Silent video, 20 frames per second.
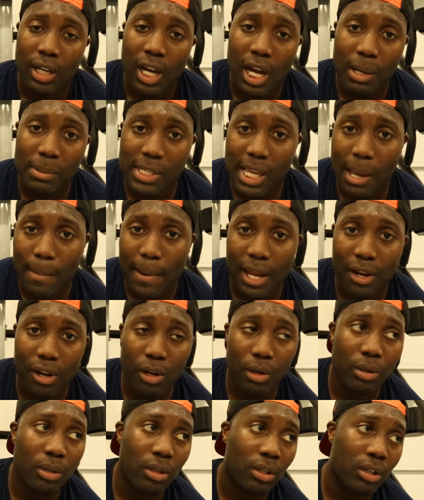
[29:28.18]
I'm Sam
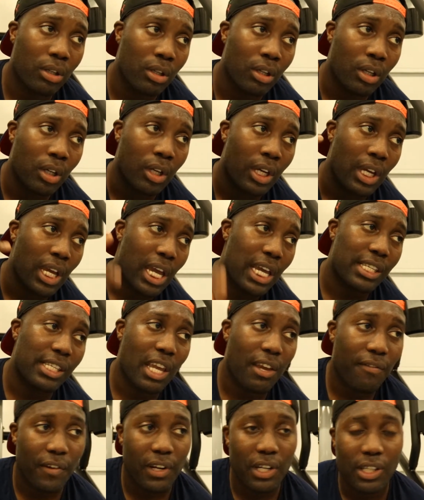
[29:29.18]
Addo,
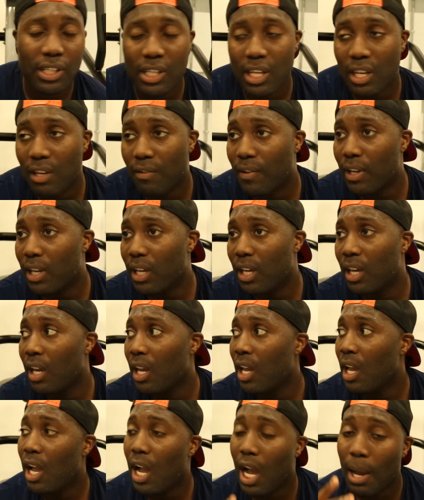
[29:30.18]
SCA Fitness TV.
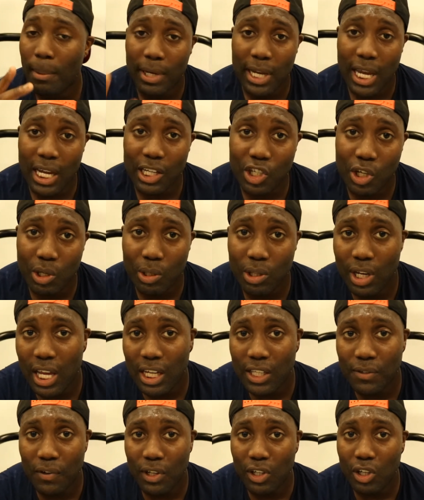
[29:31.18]
I will catch you in the
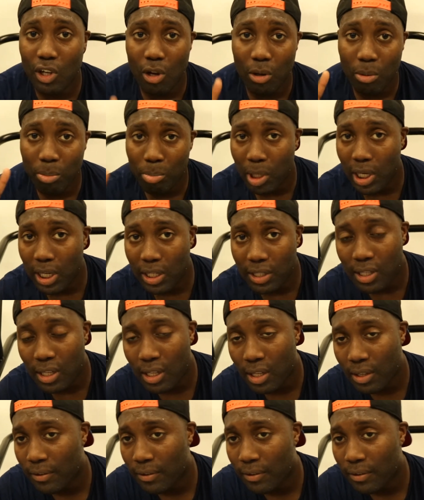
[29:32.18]
next video. Peace.